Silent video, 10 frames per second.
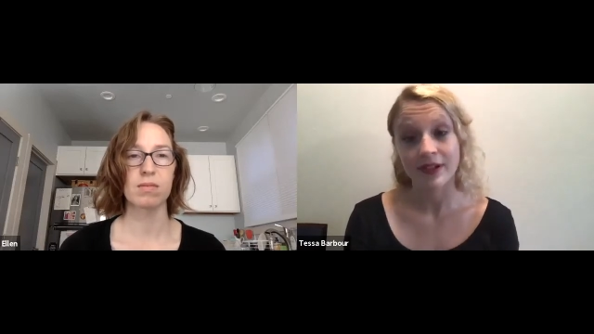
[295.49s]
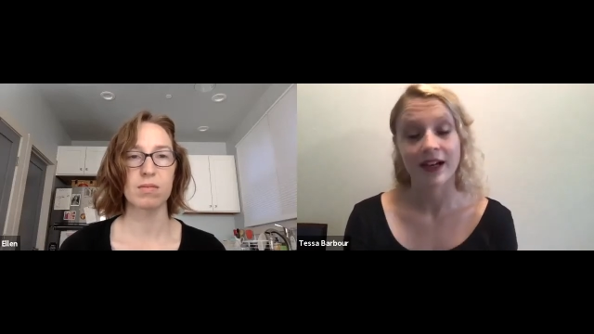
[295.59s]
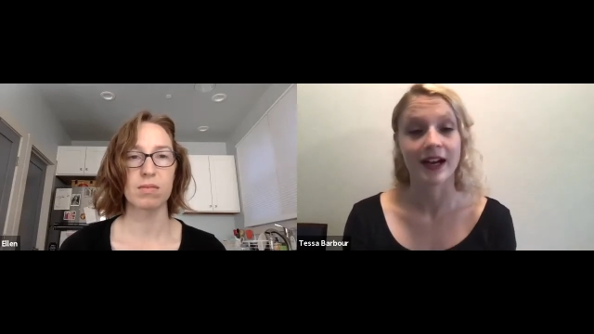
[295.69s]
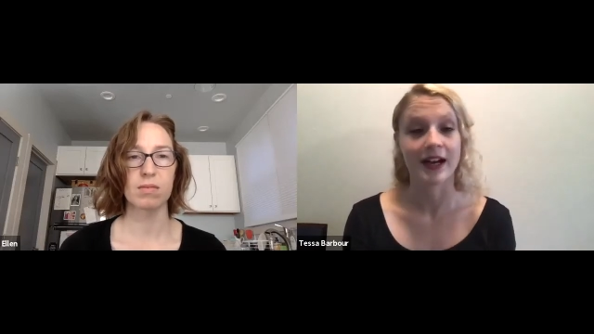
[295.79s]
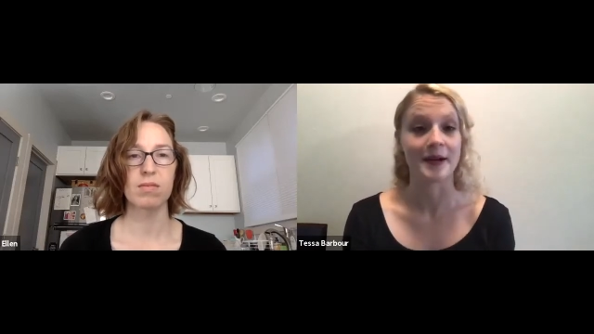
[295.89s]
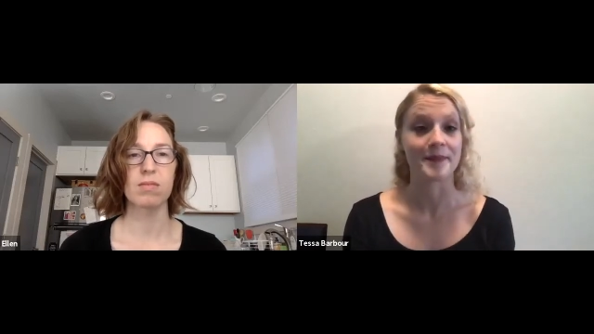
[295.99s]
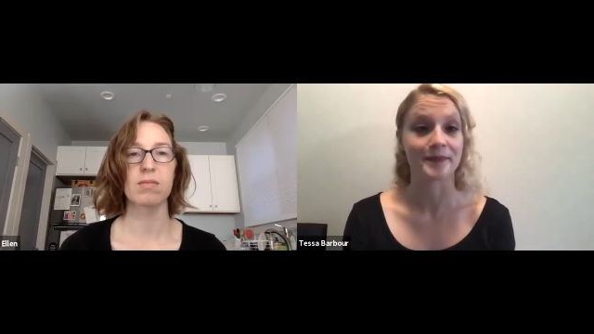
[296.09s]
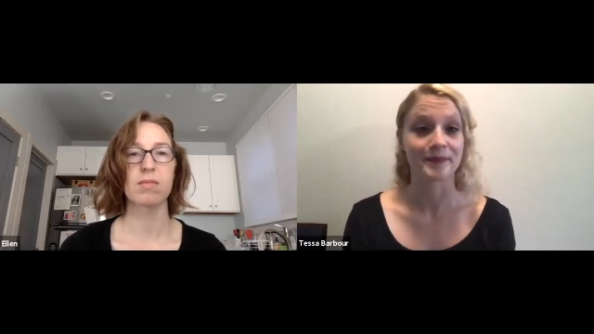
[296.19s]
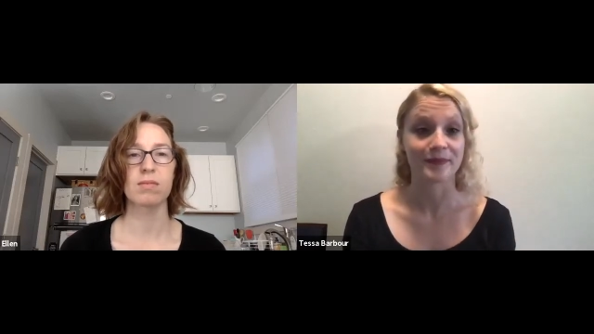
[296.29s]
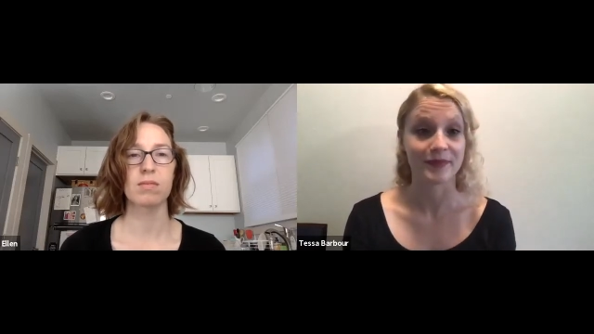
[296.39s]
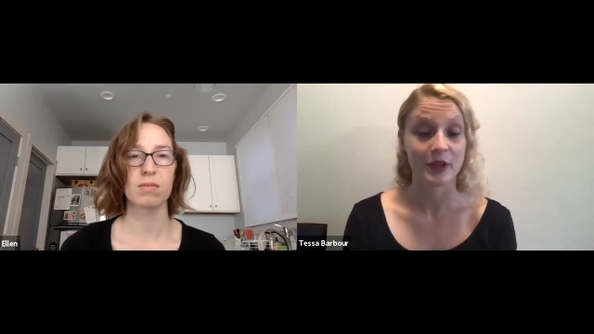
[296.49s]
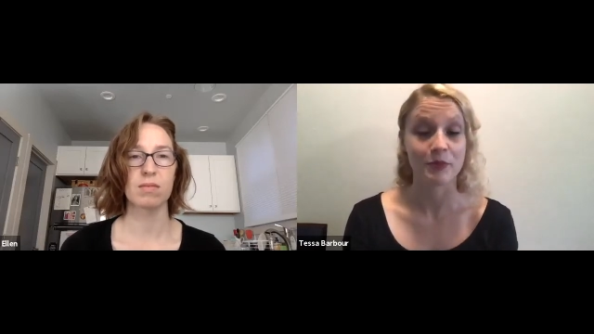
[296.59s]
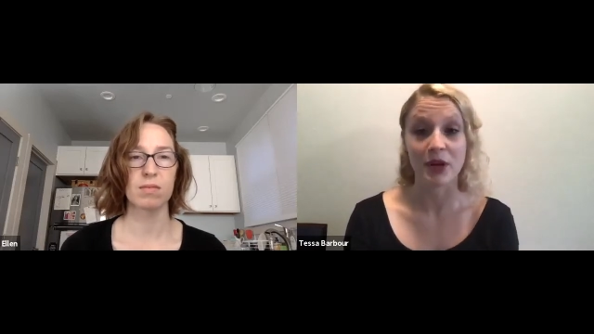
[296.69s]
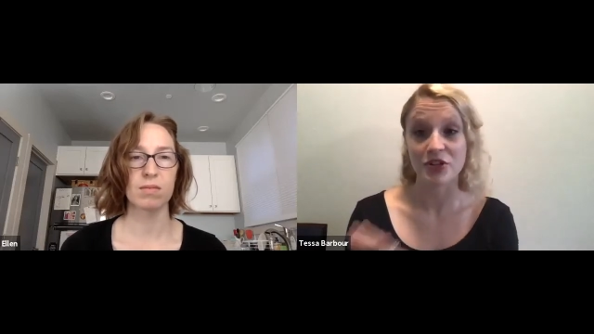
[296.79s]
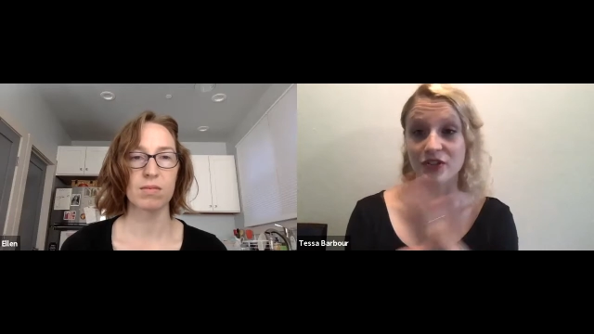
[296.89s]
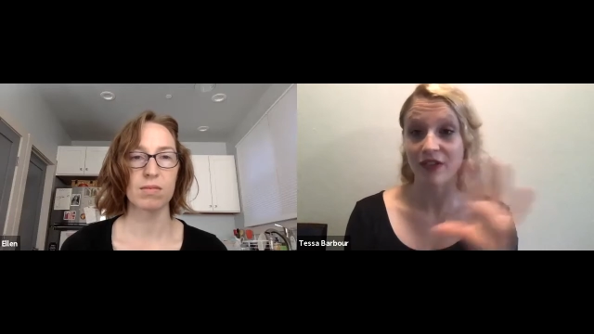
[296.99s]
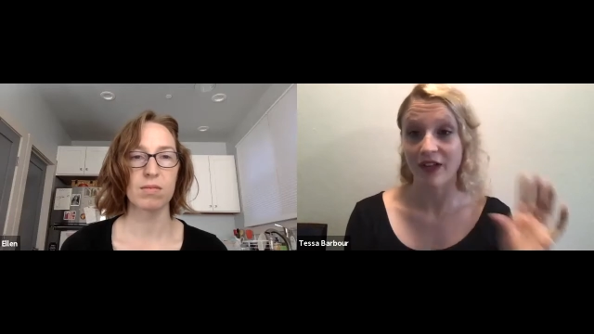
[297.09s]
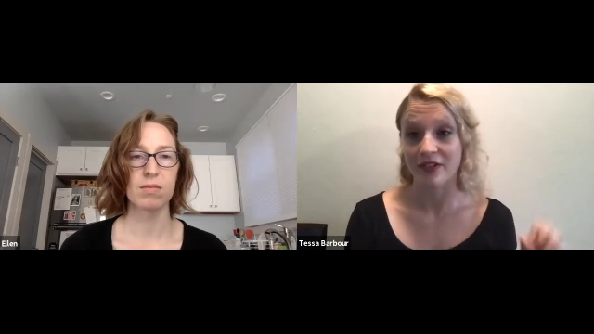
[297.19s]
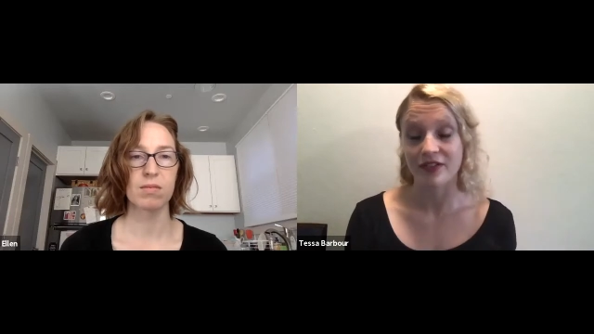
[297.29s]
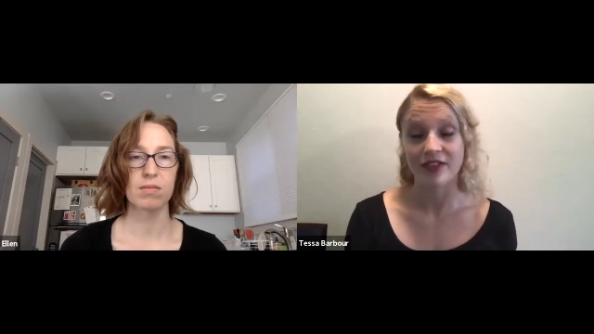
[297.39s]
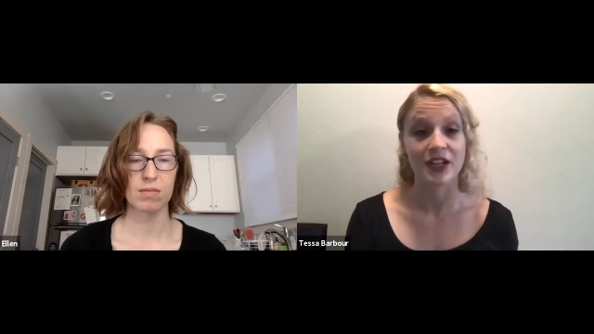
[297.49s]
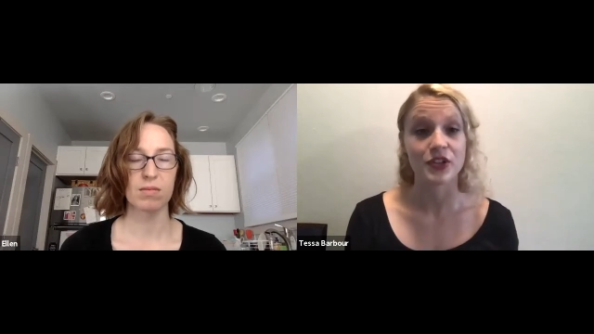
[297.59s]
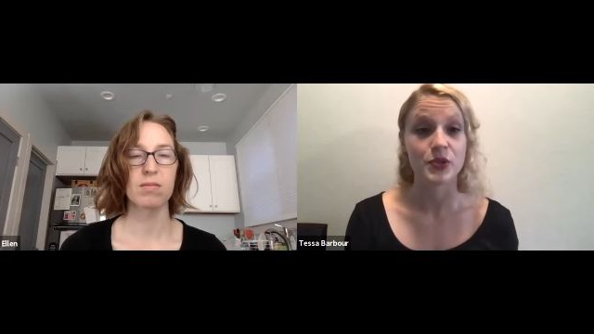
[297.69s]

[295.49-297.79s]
Speaker 1: a bunch of other things.